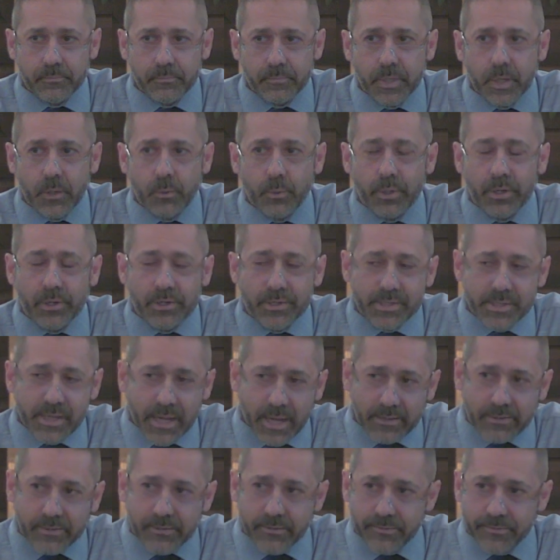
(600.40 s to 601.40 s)
We are
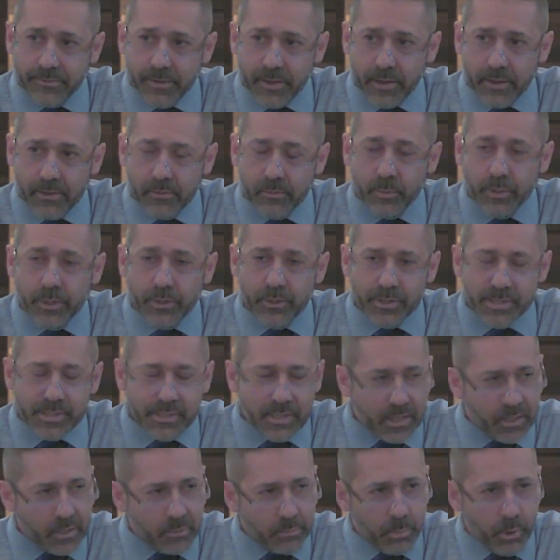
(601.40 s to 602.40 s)
sanctified. We are
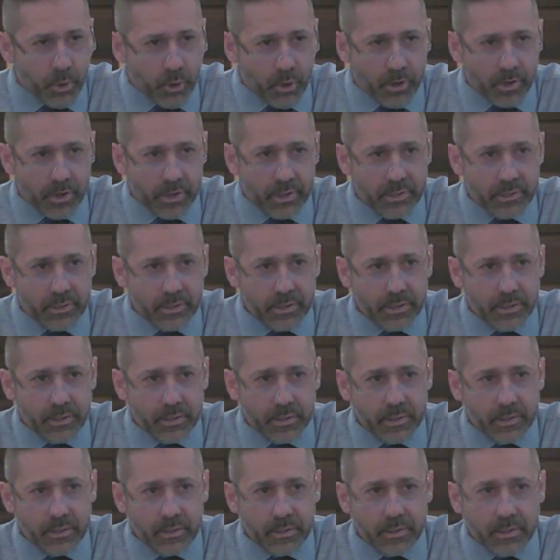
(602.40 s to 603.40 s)
set apart.
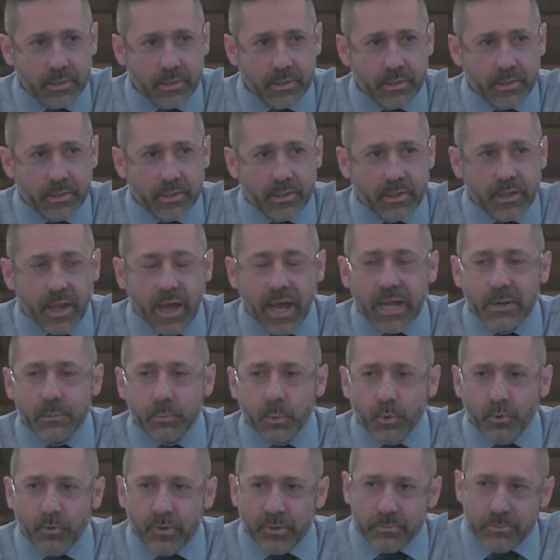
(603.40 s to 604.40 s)
God
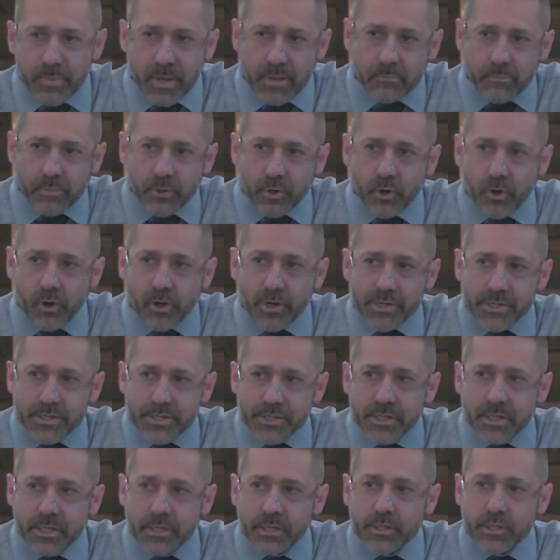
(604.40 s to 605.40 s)
will remember our
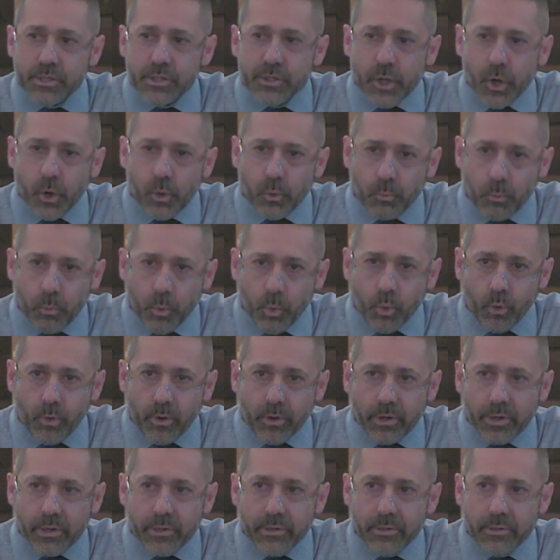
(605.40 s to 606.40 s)
sins no
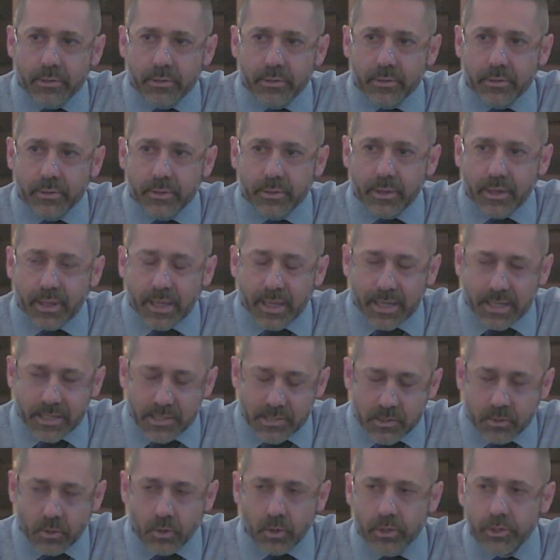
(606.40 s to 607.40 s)
more
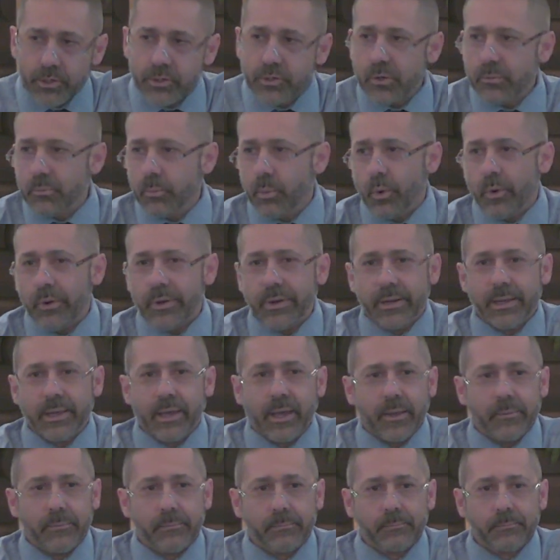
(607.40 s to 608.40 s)
as long as you're born
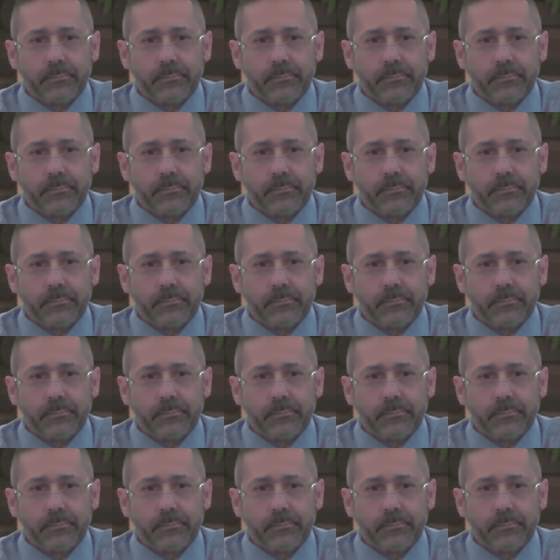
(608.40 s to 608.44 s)
again.